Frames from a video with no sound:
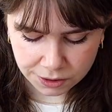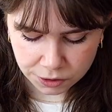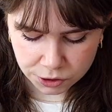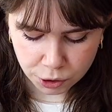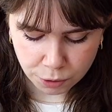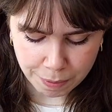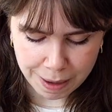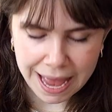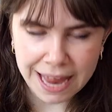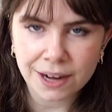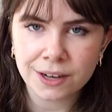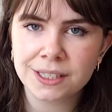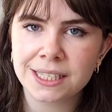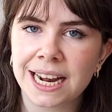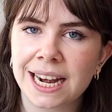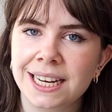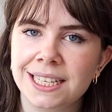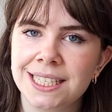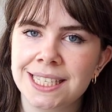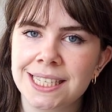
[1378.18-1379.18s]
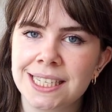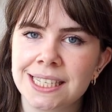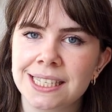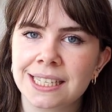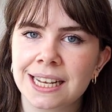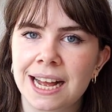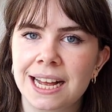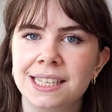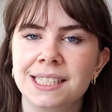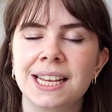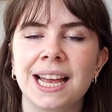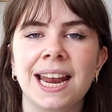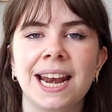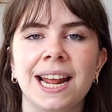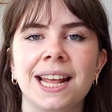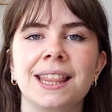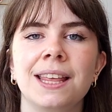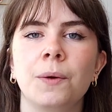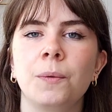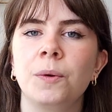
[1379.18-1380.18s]
are two patterns that I did discuss and
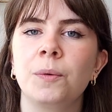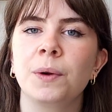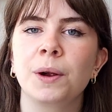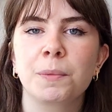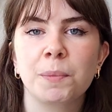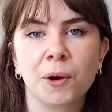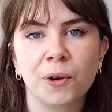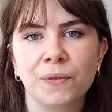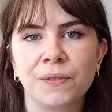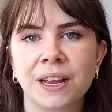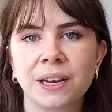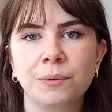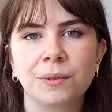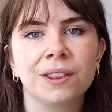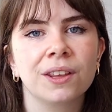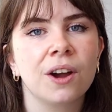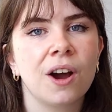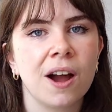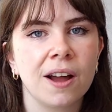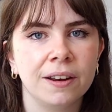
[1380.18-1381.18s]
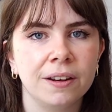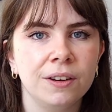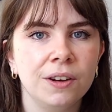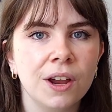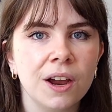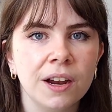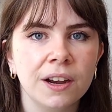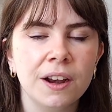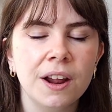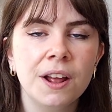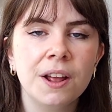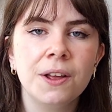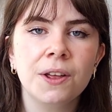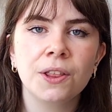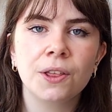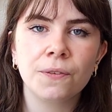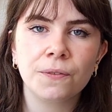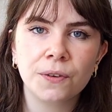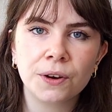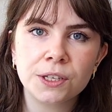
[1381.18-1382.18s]
I think would work perfect with cotton yarn.
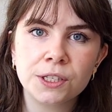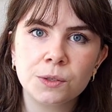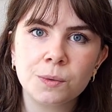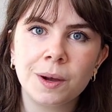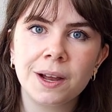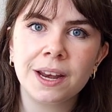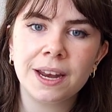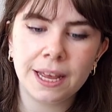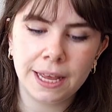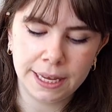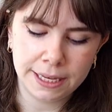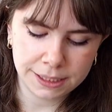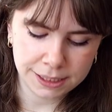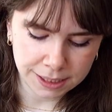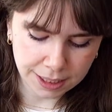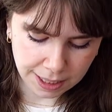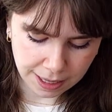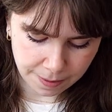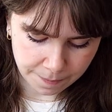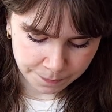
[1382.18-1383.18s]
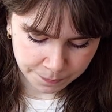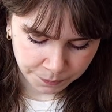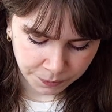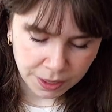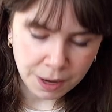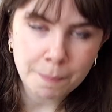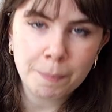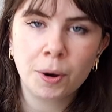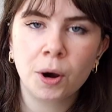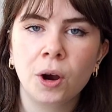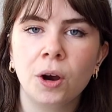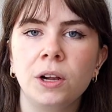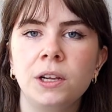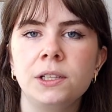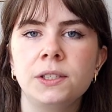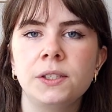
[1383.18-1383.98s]
The first one is the Pearl